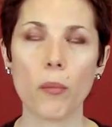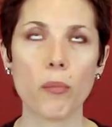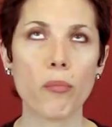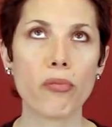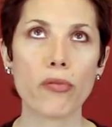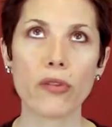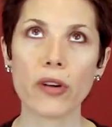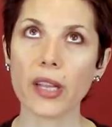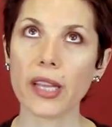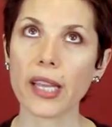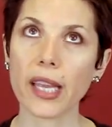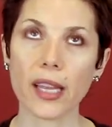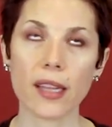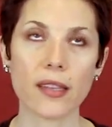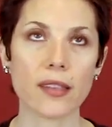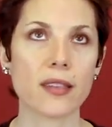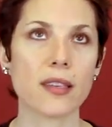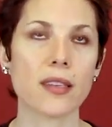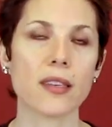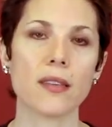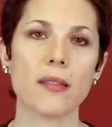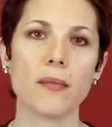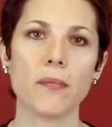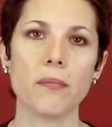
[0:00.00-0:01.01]

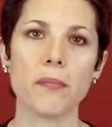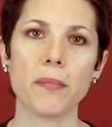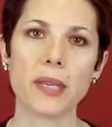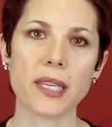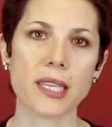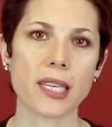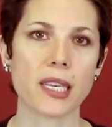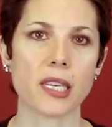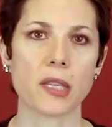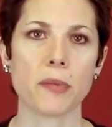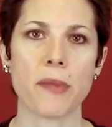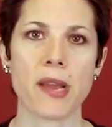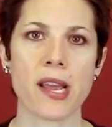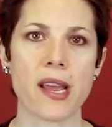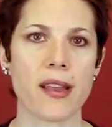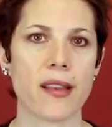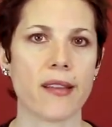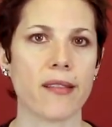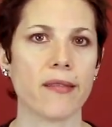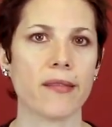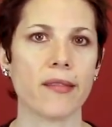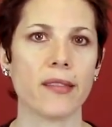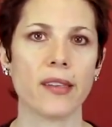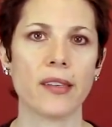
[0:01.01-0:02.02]
Brilliant
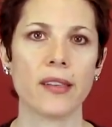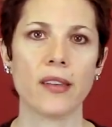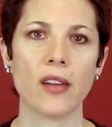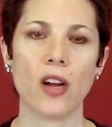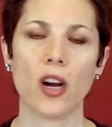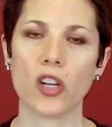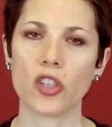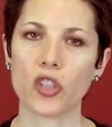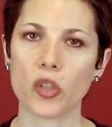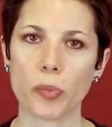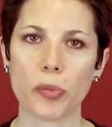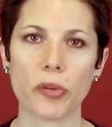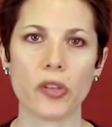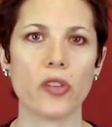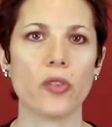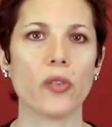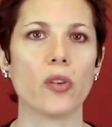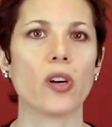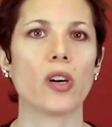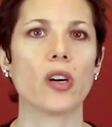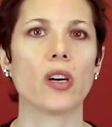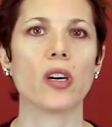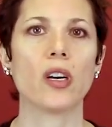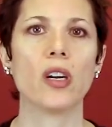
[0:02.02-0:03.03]
businessman,
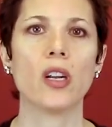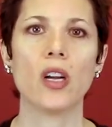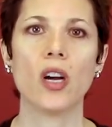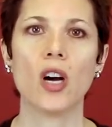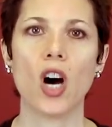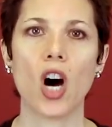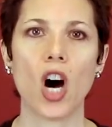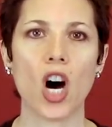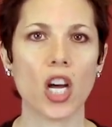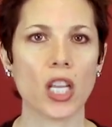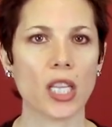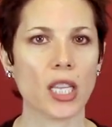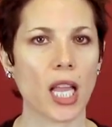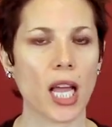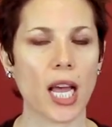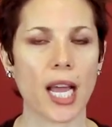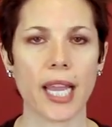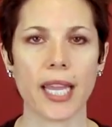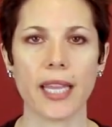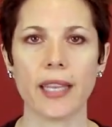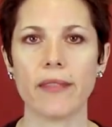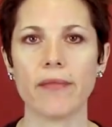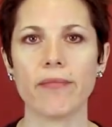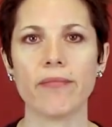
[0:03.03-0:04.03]
entrepreneur,
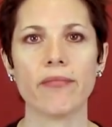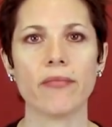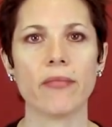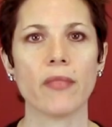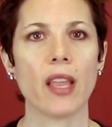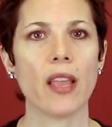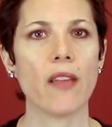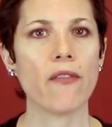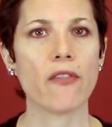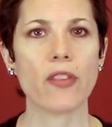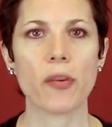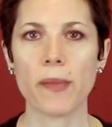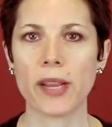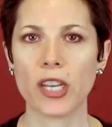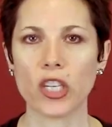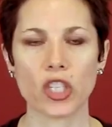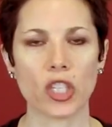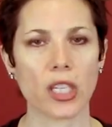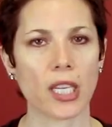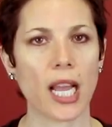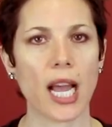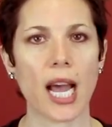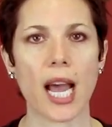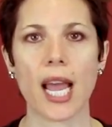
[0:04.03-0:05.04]
online
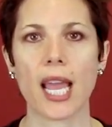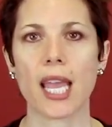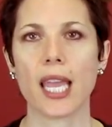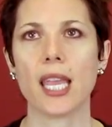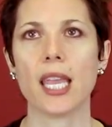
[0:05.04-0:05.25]
information guy.